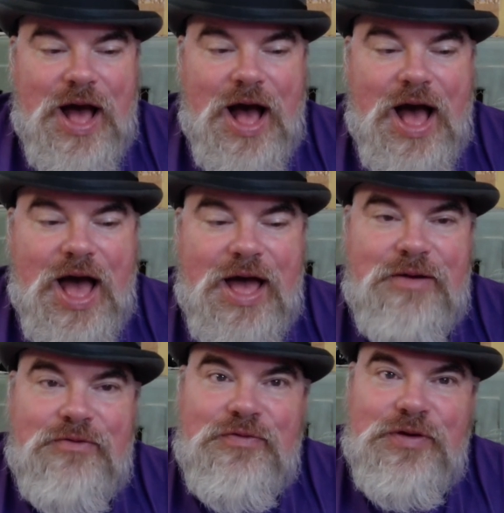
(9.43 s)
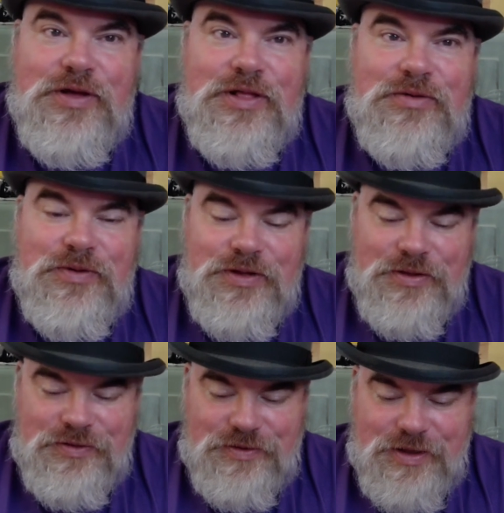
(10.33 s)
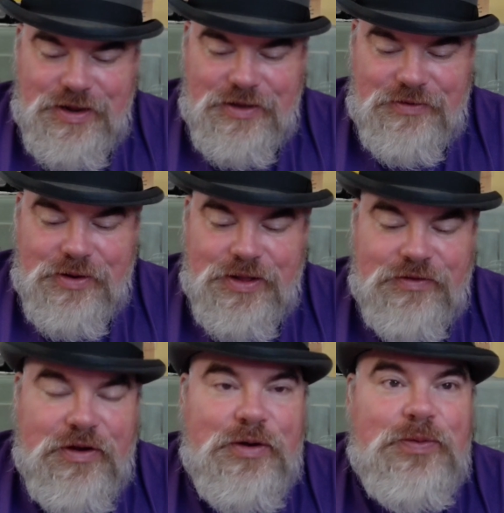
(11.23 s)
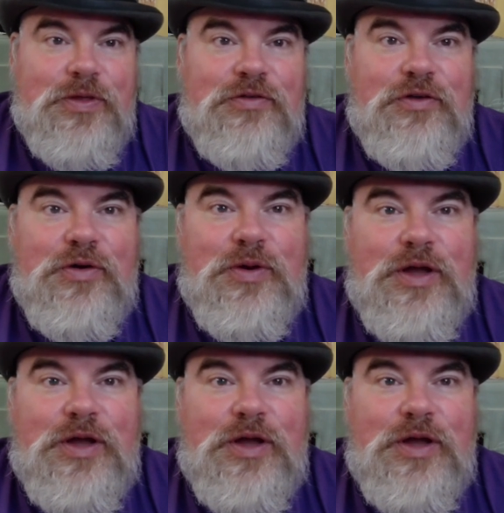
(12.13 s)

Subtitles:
I'm feeling real silly, so let's start the show.